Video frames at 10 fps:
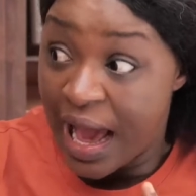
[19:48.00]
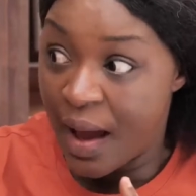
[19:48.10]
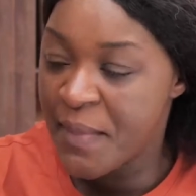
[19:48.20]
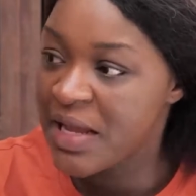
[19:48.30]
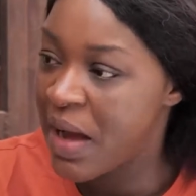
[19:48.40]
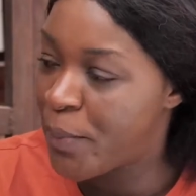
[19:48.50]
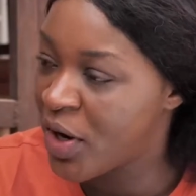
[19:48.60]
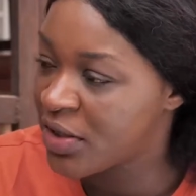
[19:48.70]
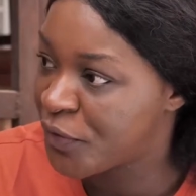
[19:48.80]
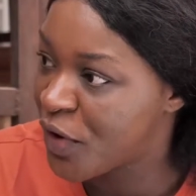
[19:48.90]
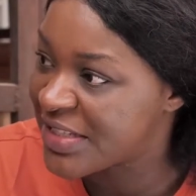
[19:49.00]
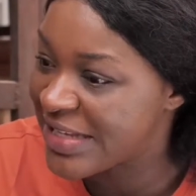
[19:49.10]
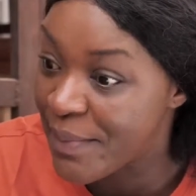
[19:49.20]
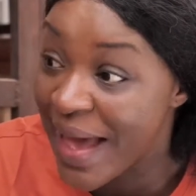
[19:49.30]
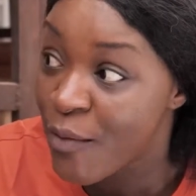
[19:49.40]
I made my point the first
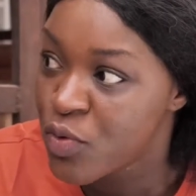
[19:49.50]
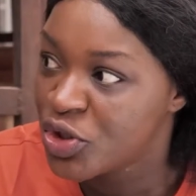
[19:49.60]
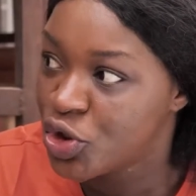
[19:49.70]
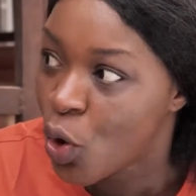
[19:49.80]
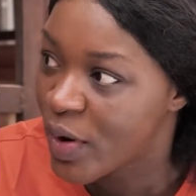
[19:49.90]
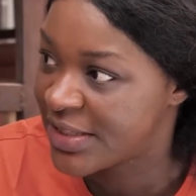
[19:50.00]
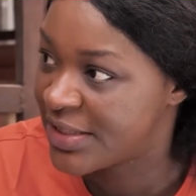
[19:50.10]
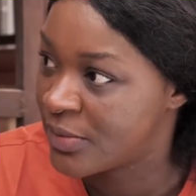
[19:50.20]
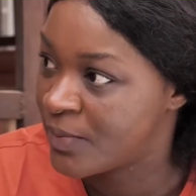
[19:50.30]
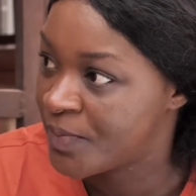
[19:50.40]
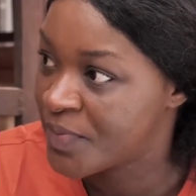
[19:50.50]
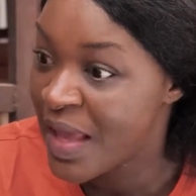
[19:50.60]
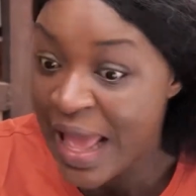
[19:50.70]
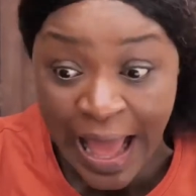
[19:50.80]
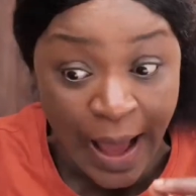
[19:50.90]
time, I wouldn't do it.
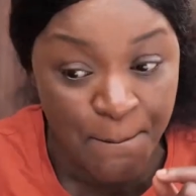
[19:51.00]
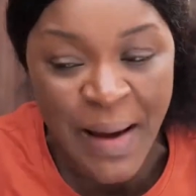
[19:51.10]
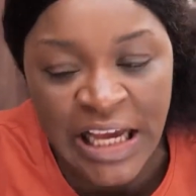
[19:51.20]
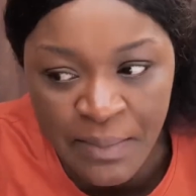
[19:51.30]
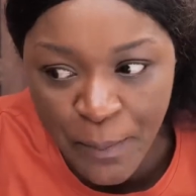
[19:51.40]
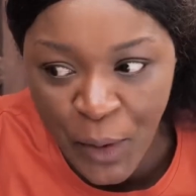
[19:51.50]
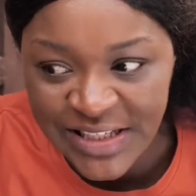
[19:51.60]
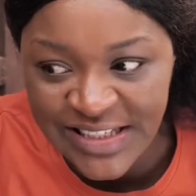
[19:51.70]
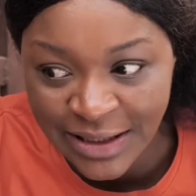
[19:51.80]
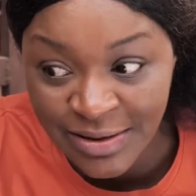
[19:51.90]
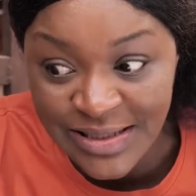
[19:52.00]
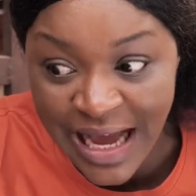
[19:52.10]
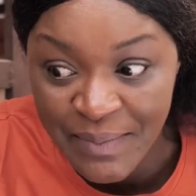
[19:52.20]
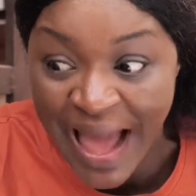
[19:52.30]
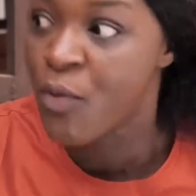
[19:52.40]
I'm making my point the second
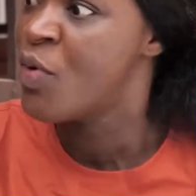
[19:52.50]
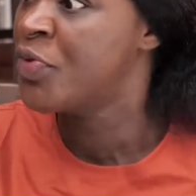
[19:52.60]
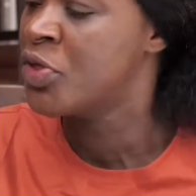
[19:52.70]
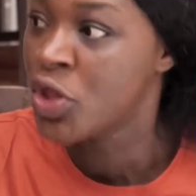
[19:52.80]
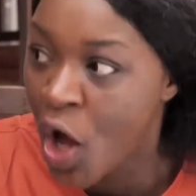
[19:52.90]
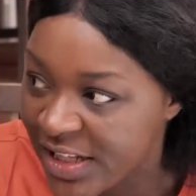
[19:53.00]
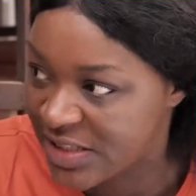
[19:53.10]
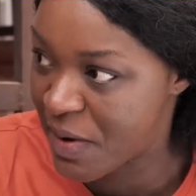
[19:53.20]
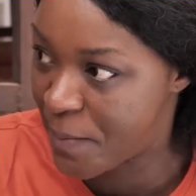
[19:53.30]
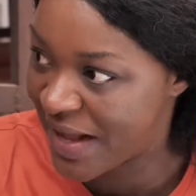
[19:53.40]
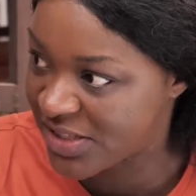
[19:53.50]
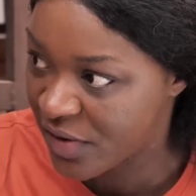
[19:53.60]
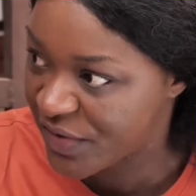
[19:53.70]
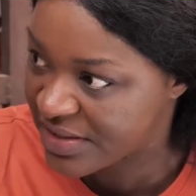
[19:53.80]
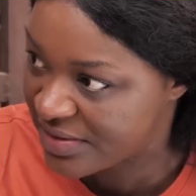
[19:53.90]
time, I will not be part
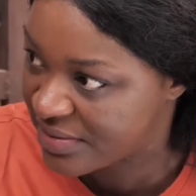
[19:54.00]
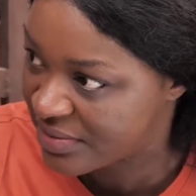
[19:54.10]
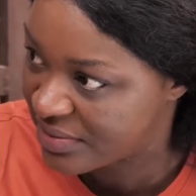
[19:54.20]
of it.